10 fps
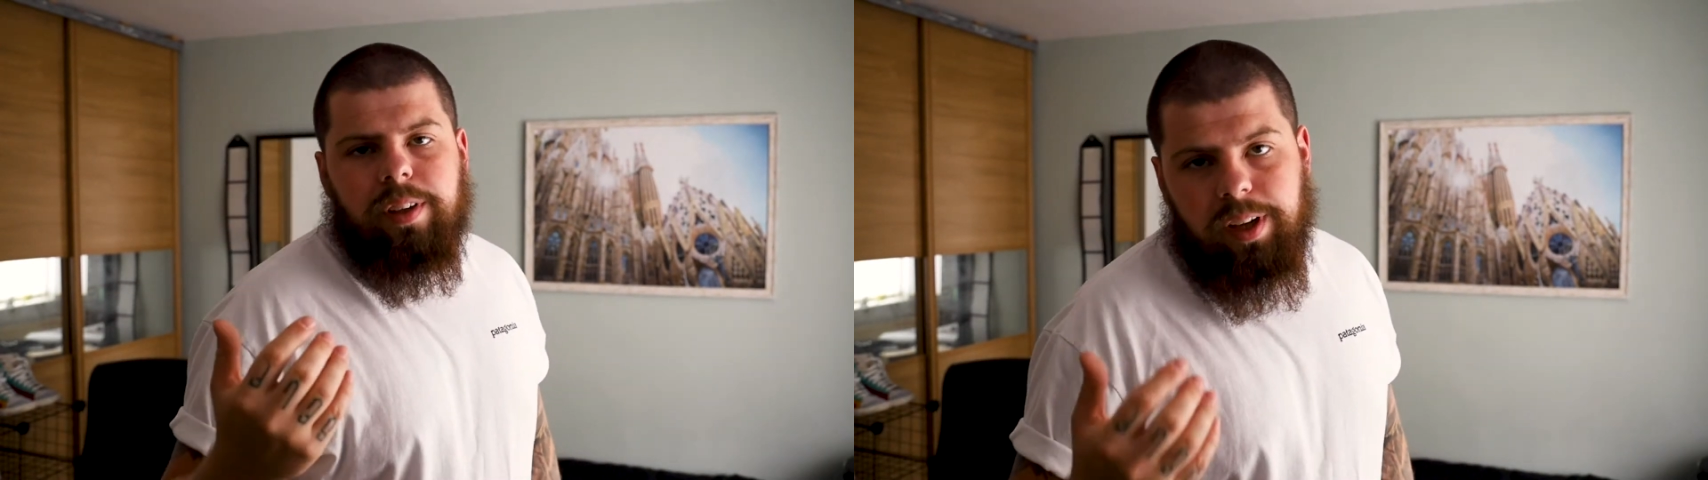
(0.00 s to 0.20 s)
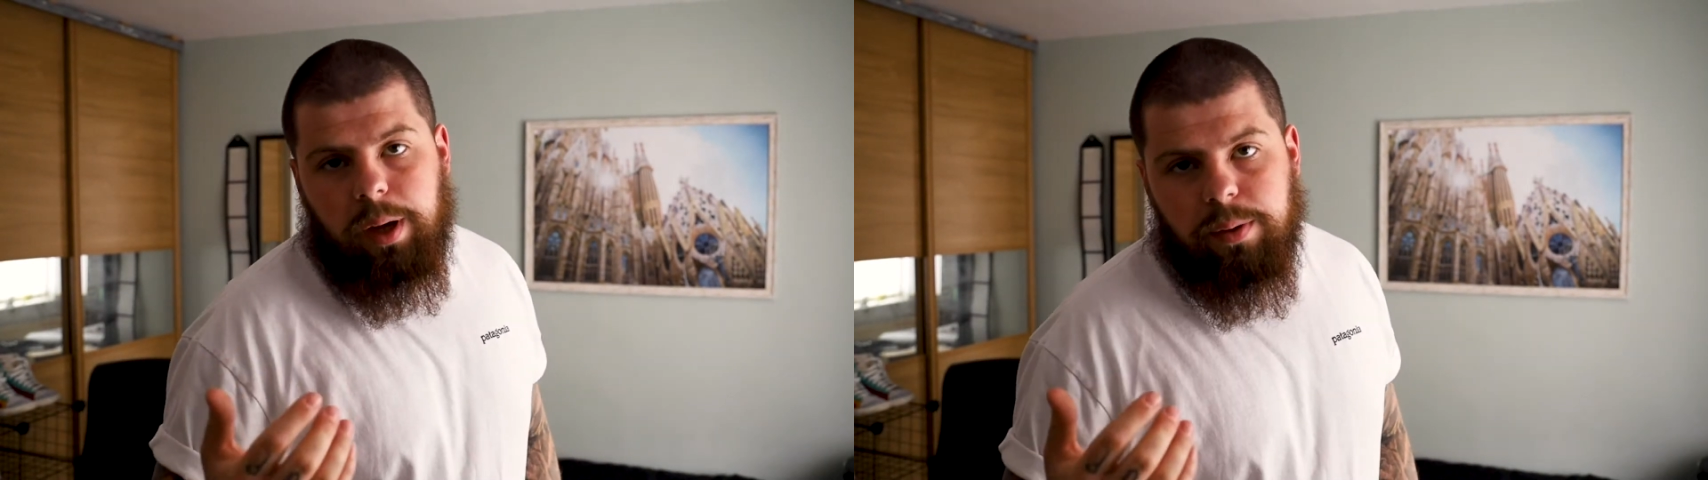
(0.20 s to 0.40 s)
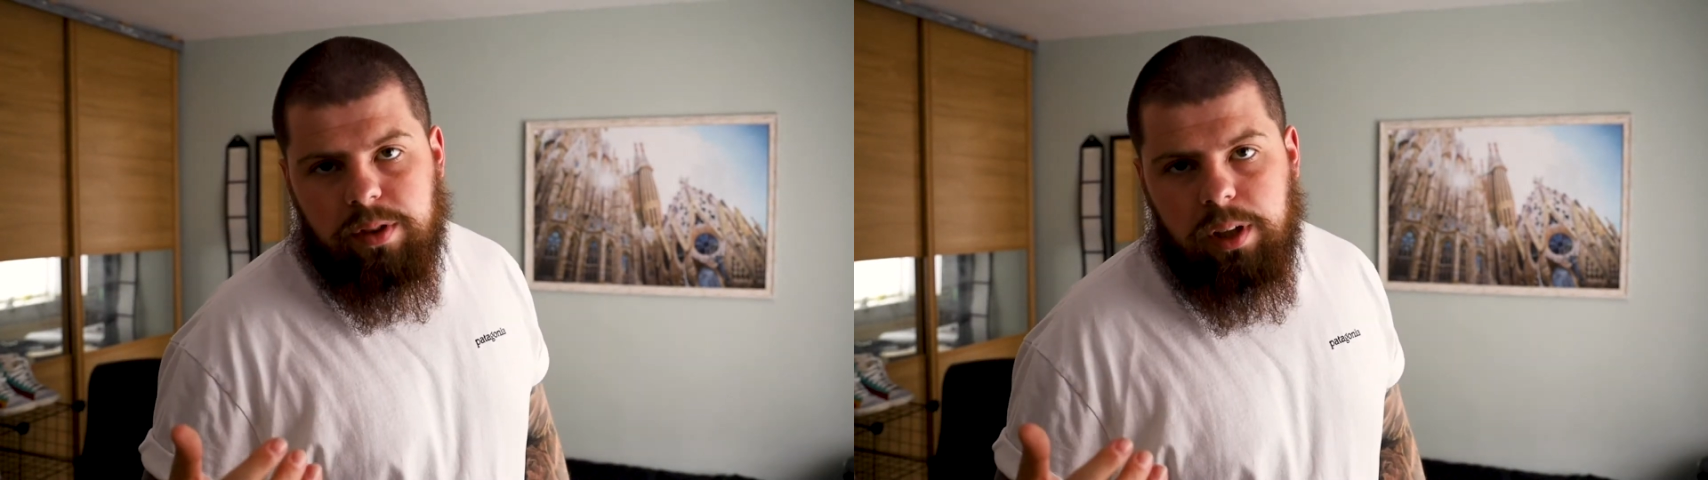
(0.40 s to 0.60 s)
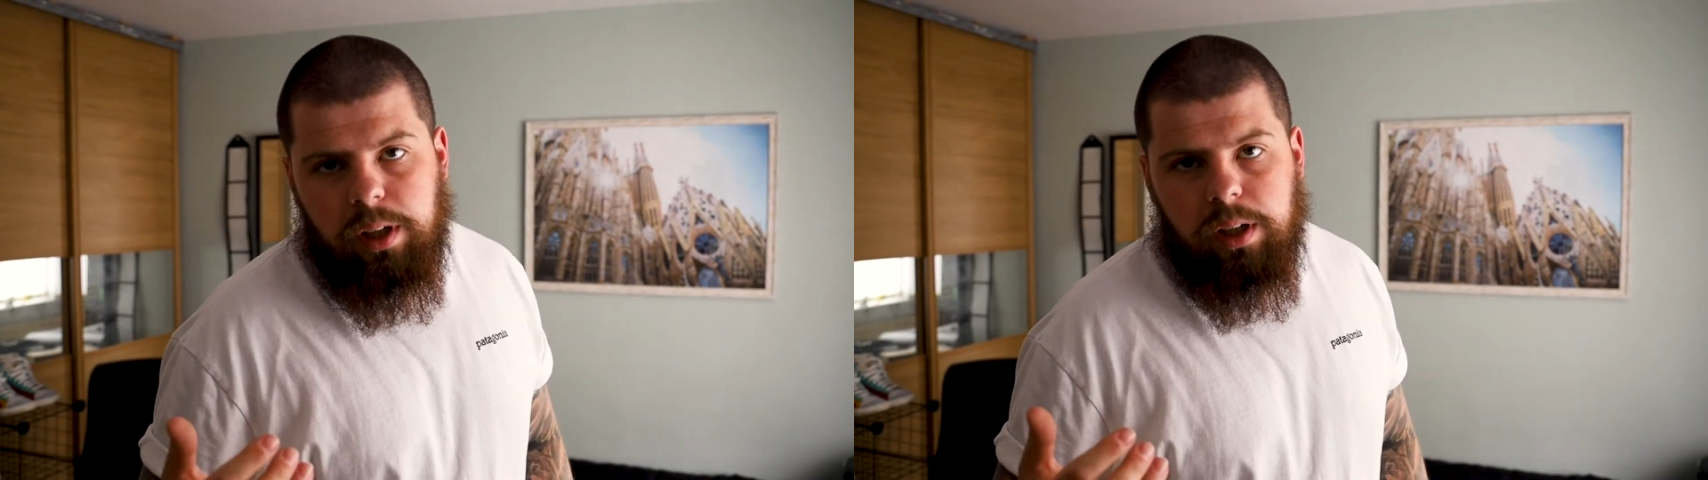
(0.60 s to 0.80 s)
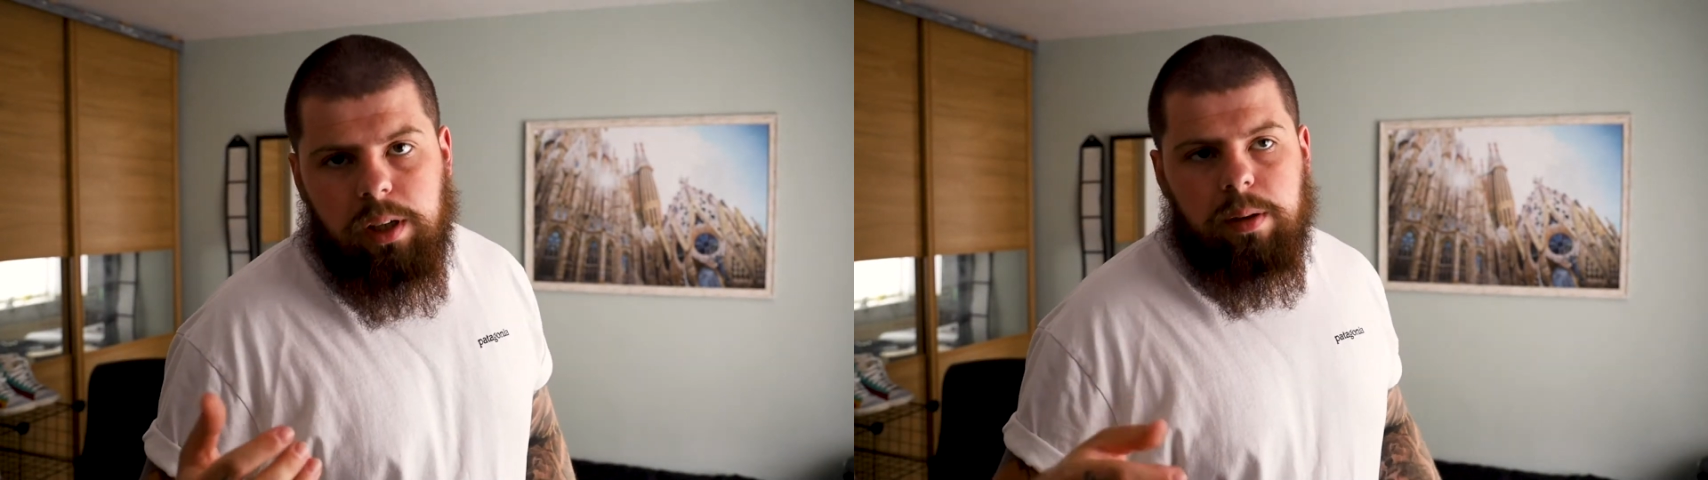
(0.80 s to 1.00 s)
sound
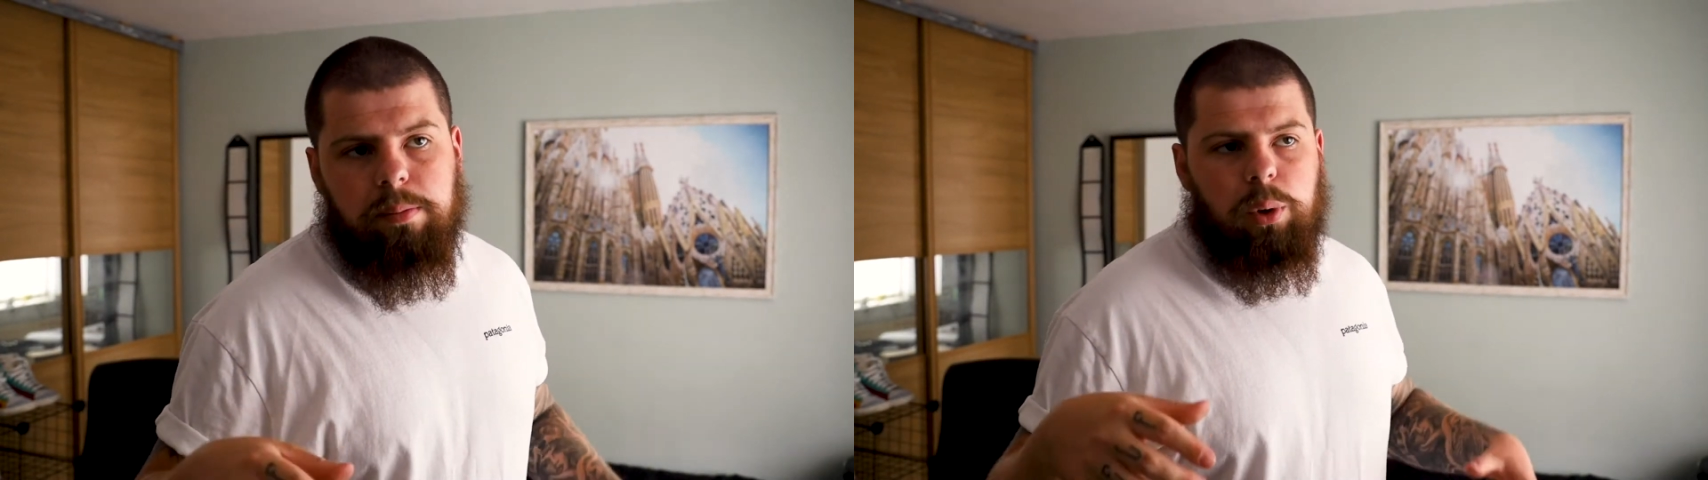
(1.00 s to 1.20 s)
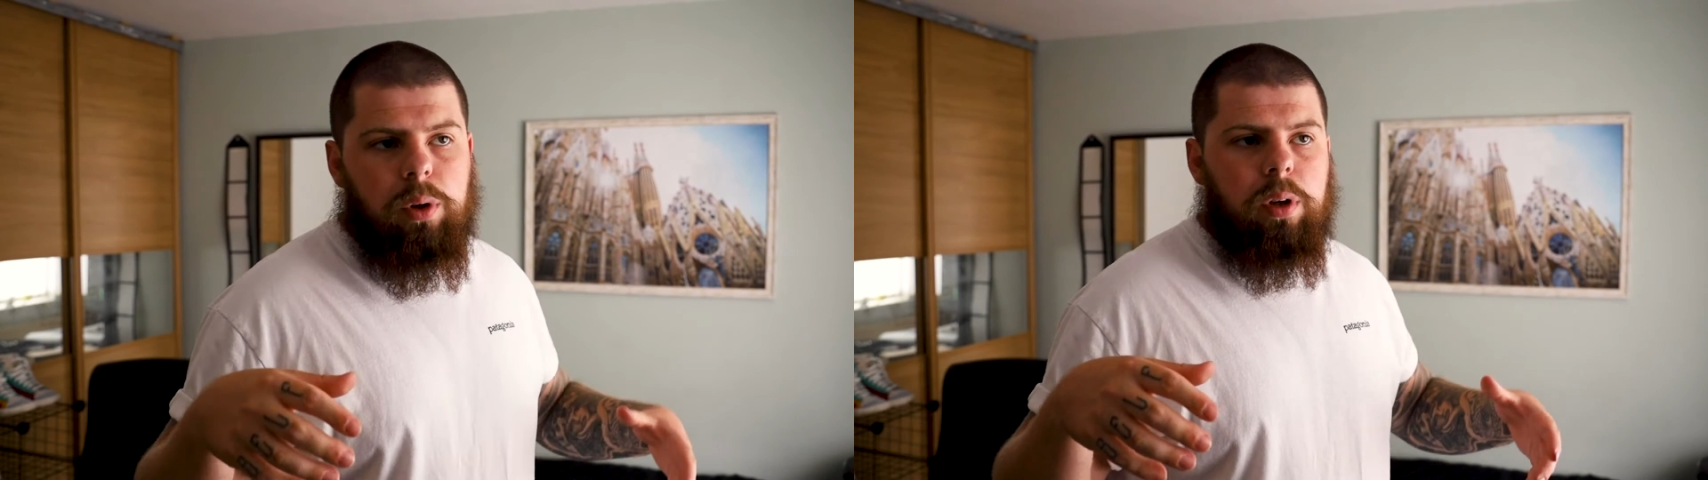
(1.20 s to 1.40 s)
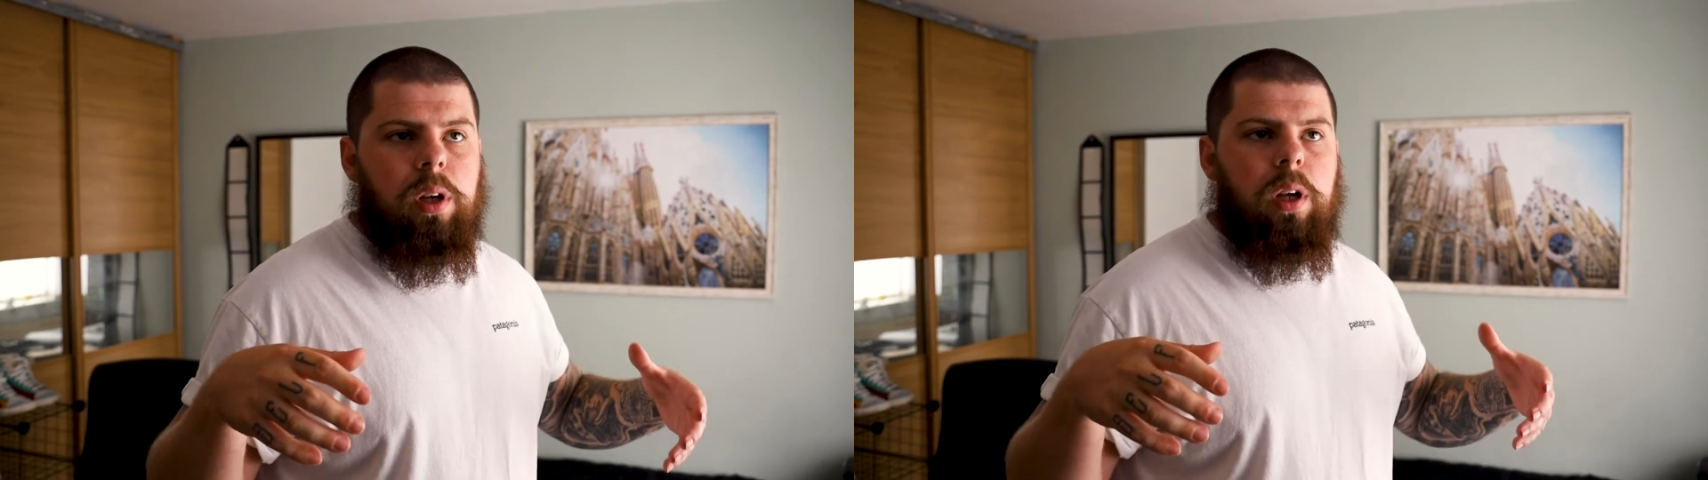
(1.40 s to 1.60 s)
silly, but